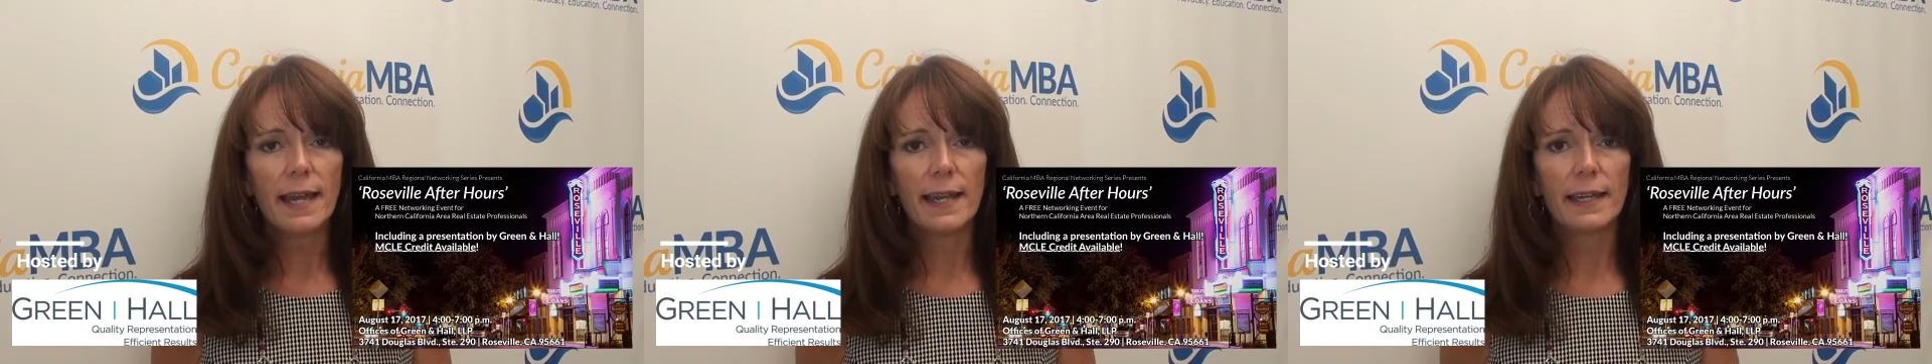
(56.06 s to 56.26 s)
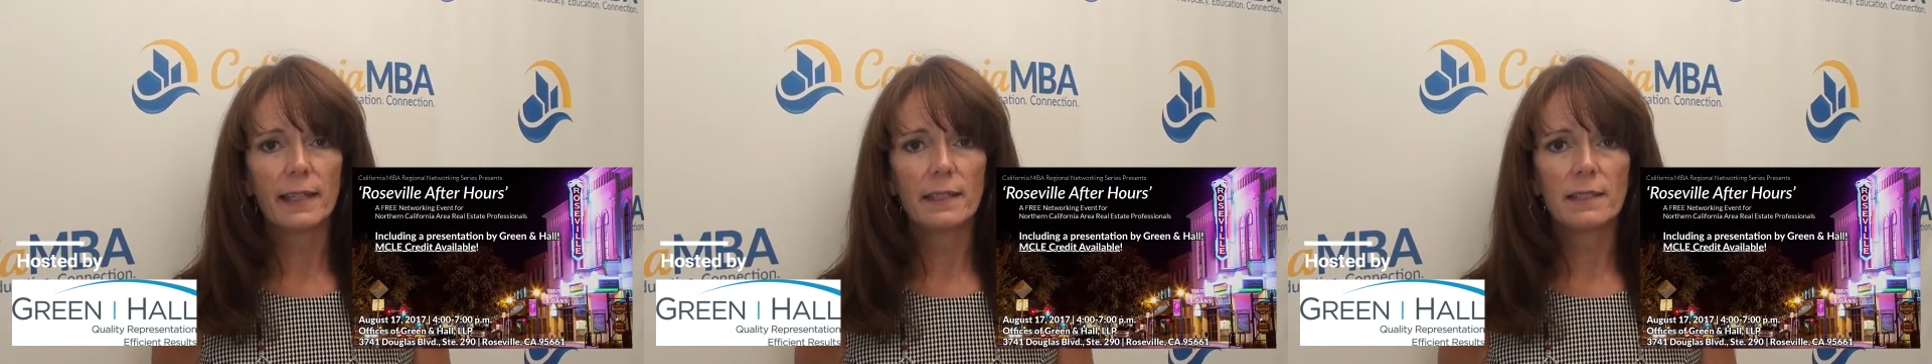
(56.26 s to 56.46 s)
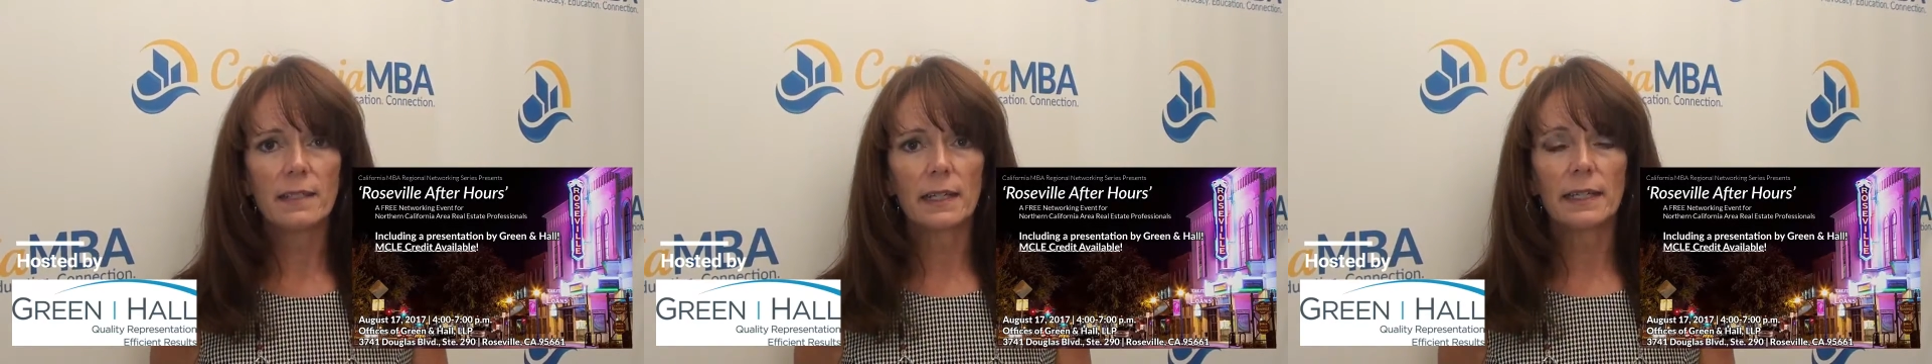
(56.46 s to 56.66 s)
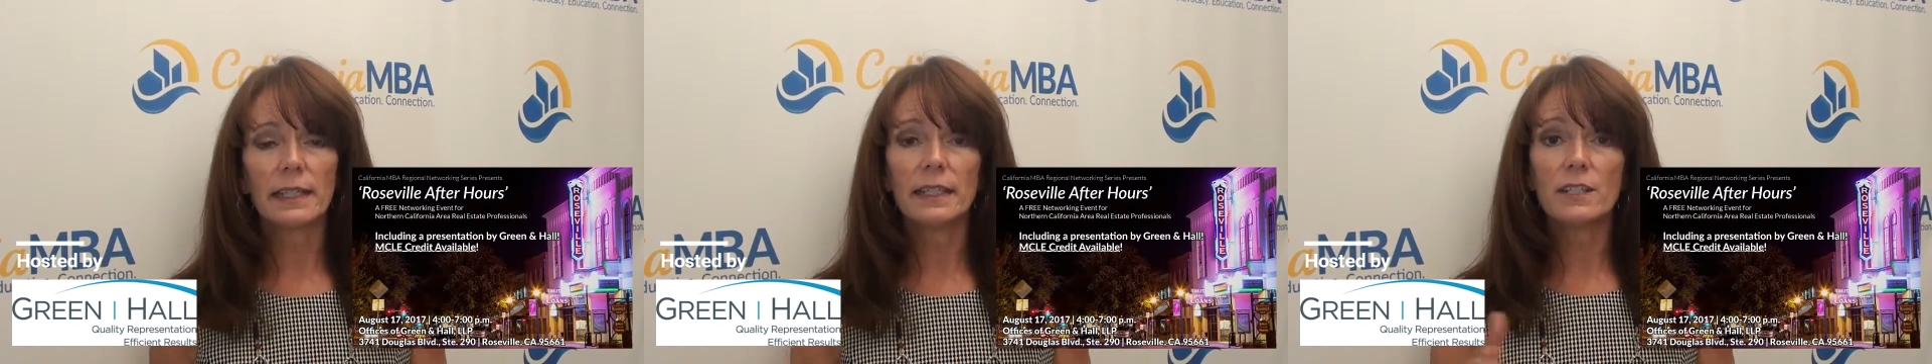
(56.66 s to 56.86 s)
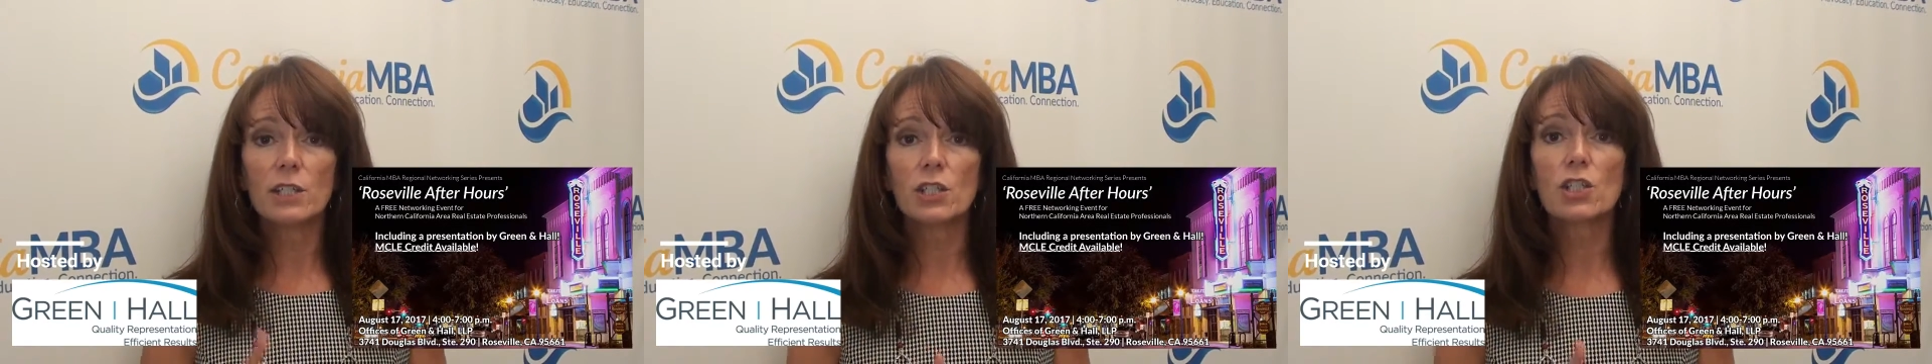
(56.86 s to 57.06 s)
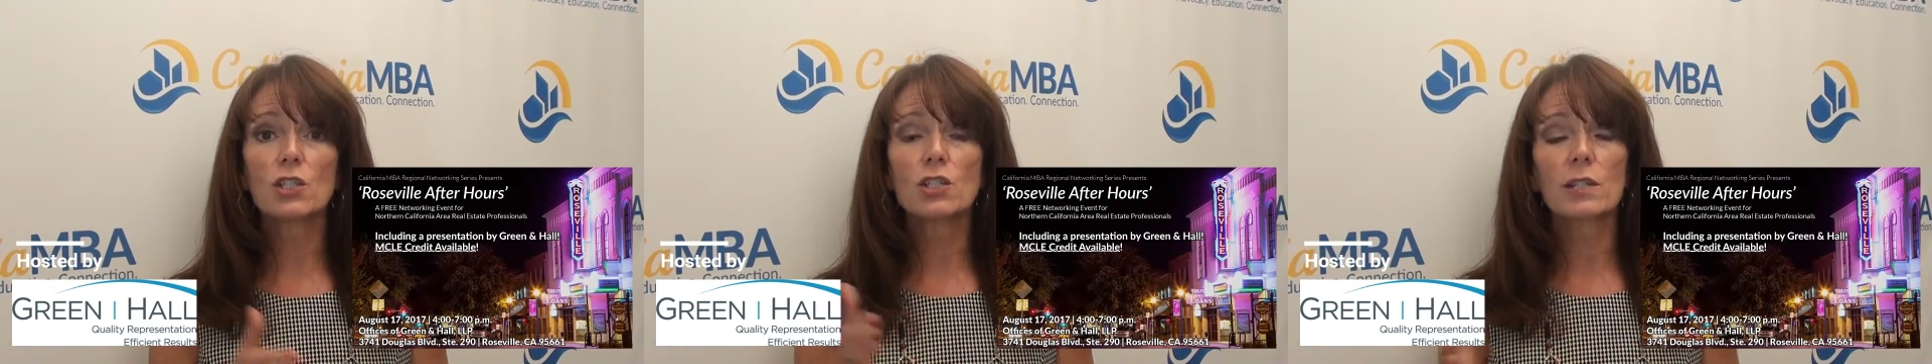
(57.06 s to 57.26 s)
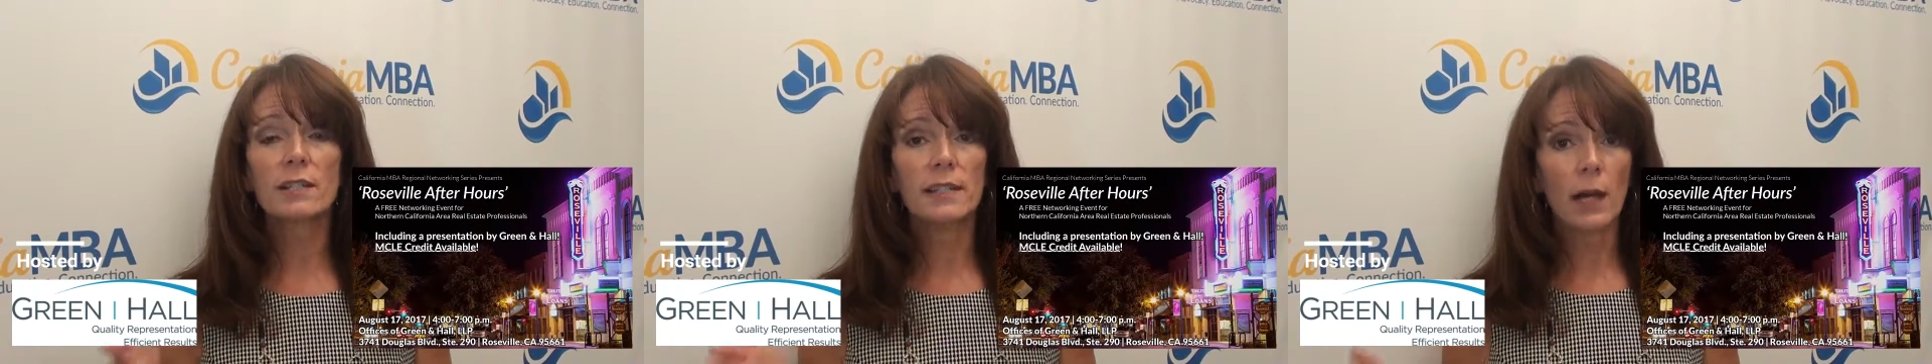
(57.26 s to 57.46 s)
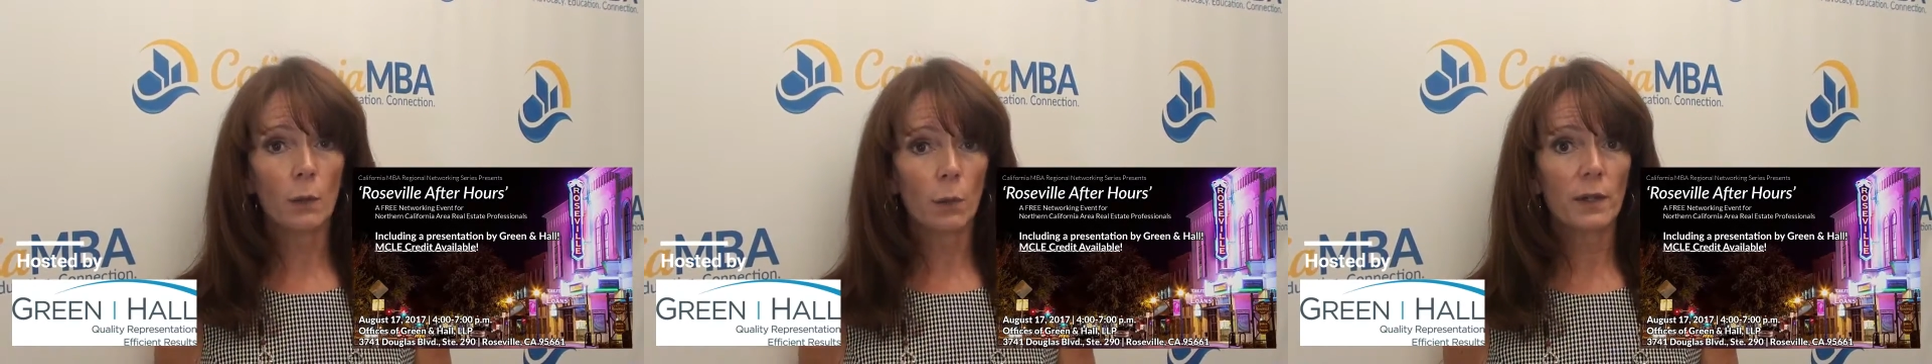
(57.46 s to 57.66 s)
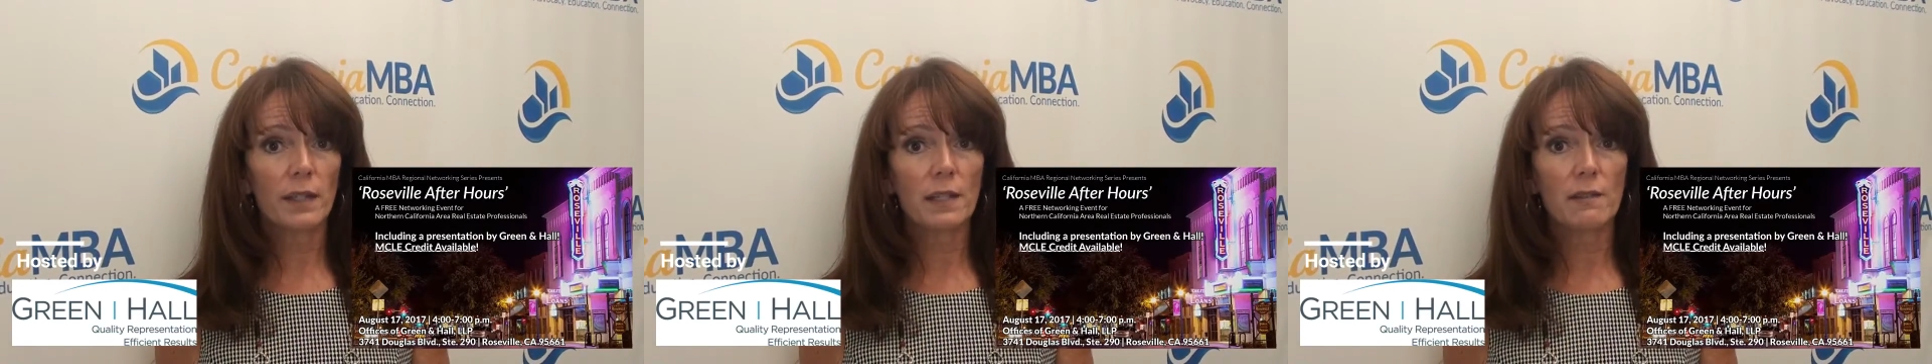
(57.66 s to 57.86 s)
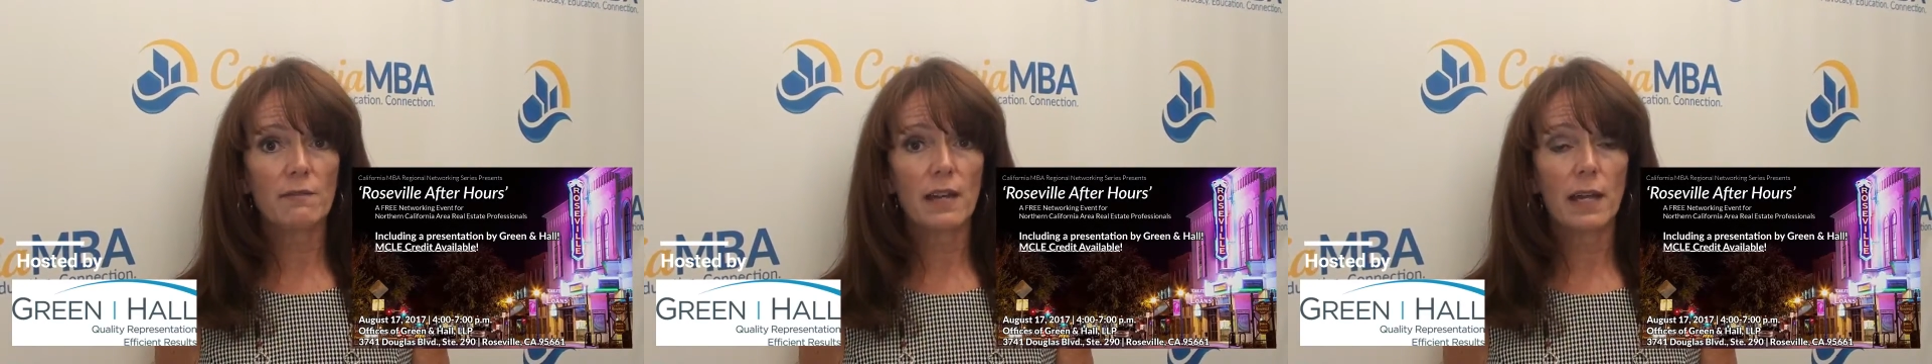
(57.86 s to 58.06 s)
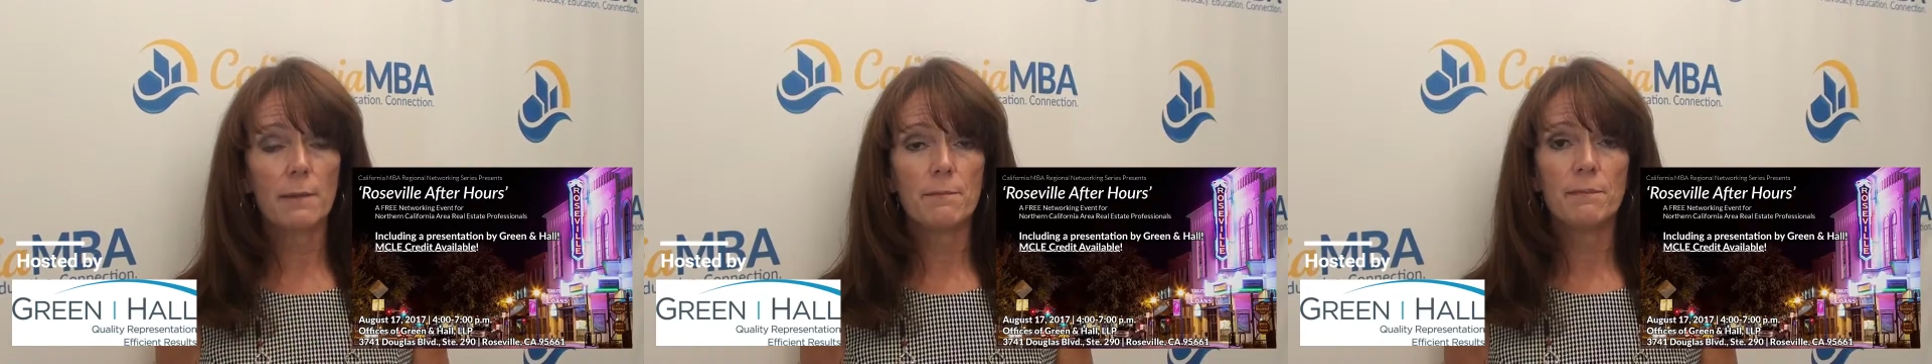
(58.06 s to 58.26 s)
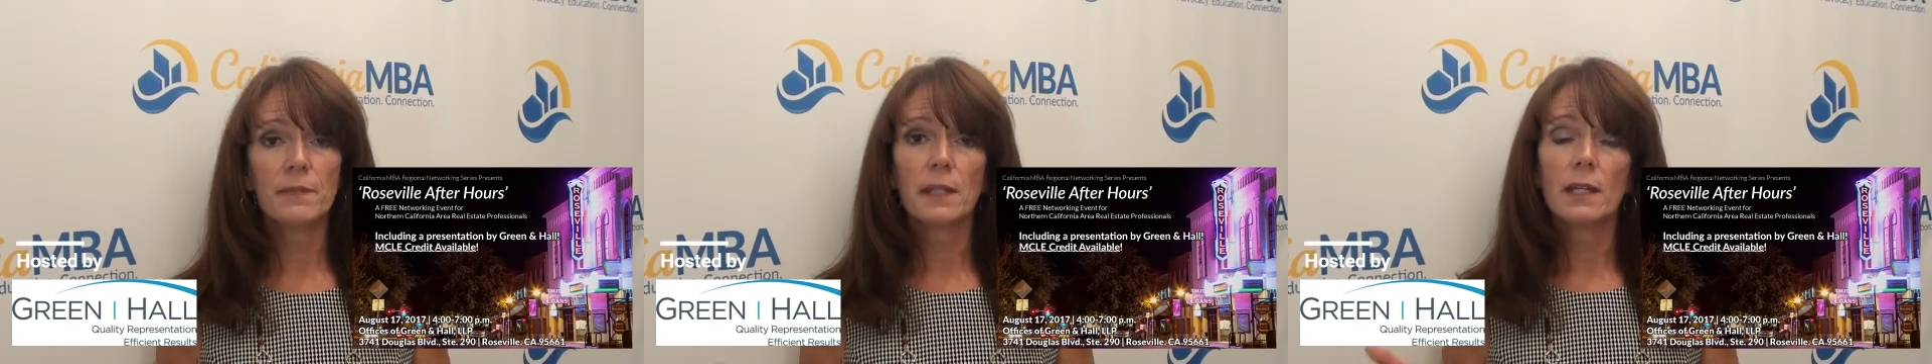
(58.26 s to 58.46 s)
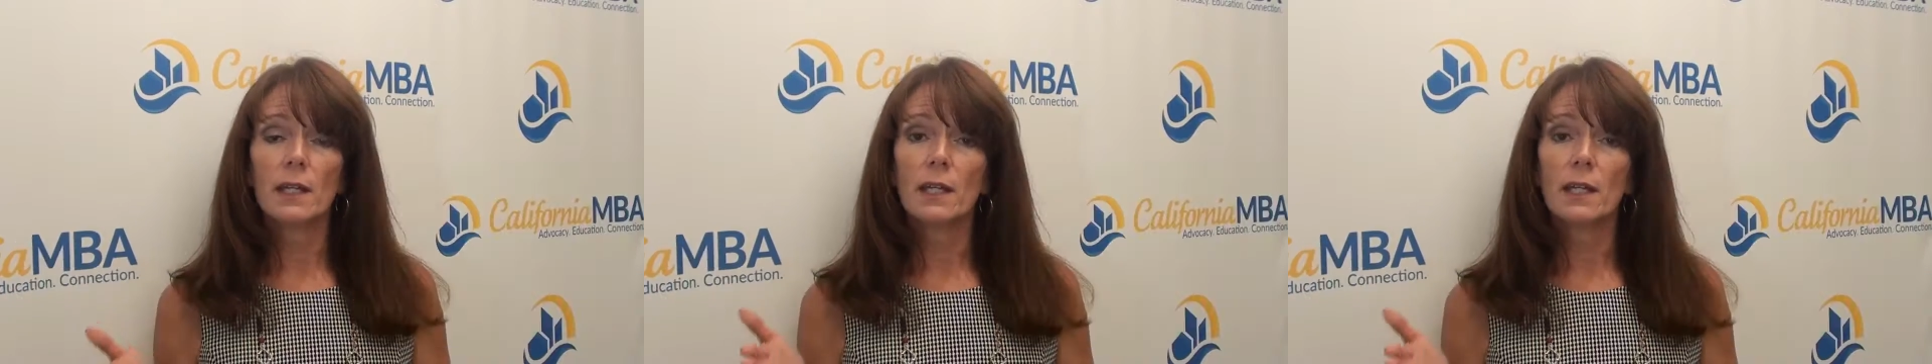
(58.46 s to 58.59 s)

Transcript: And in addition to the networking event,